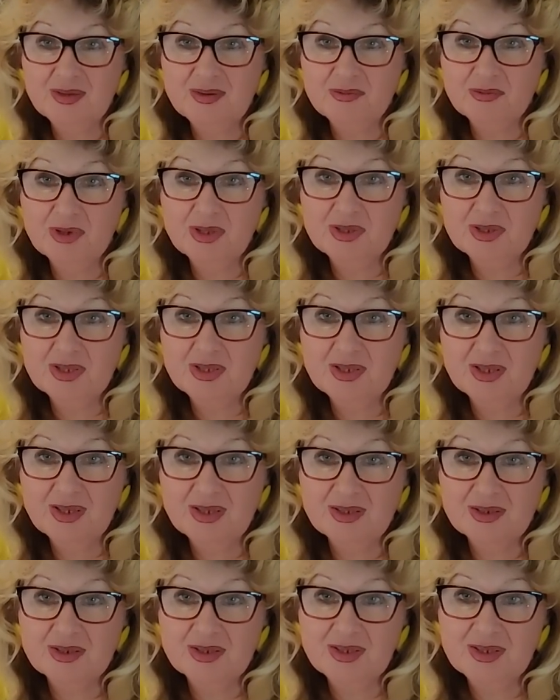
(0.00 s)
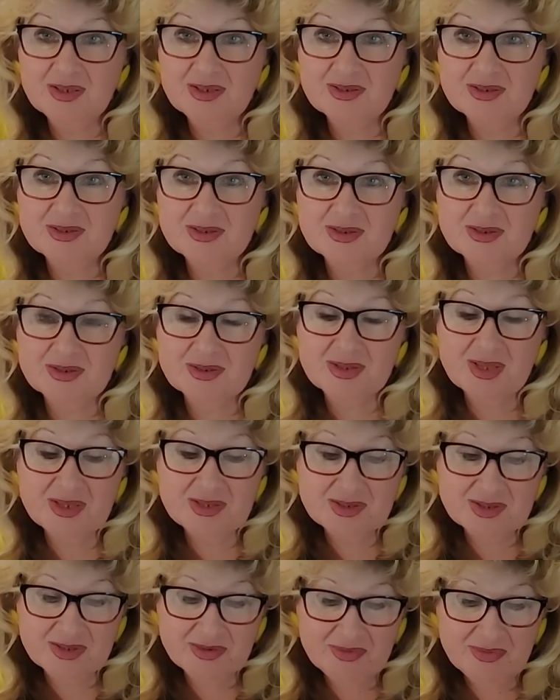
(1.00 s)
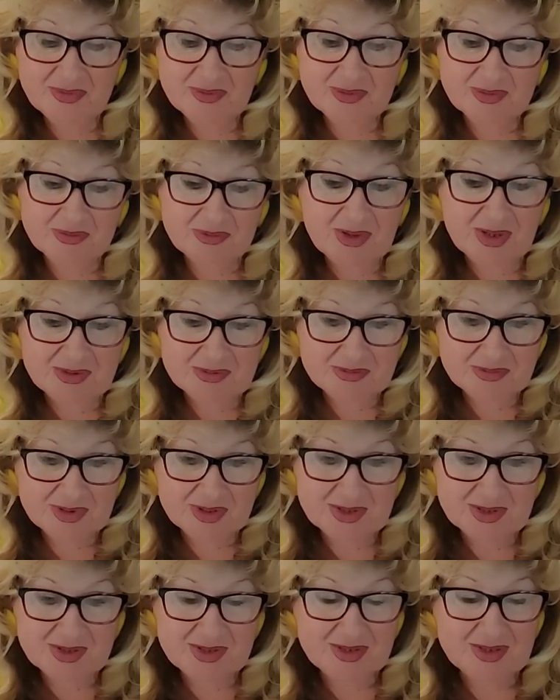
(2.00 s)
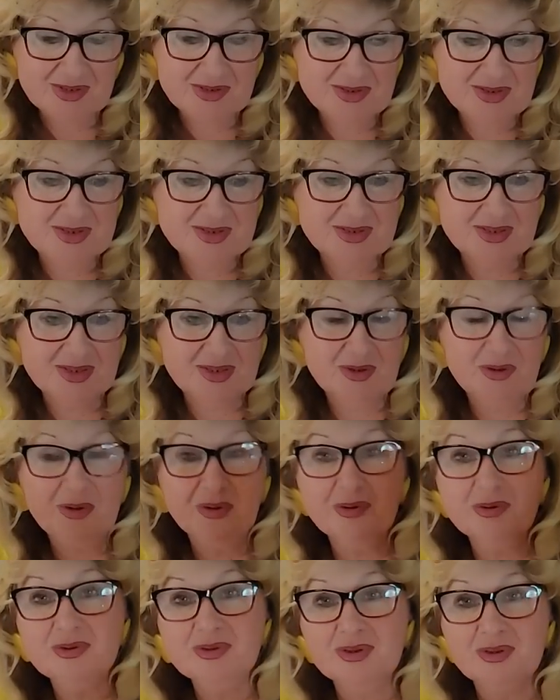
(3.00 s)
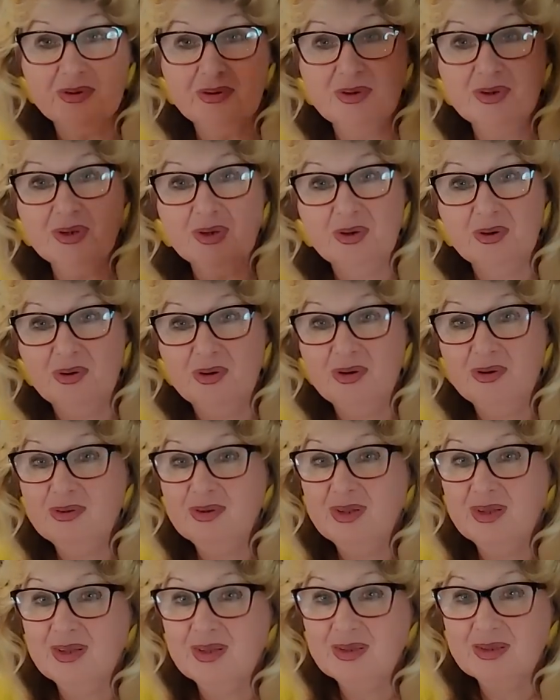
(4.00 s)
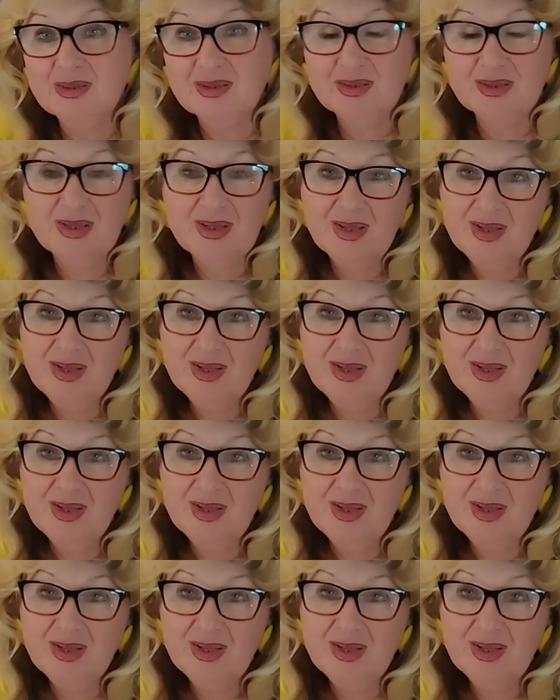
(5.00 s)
when he is tested, well, when there is a court going on, and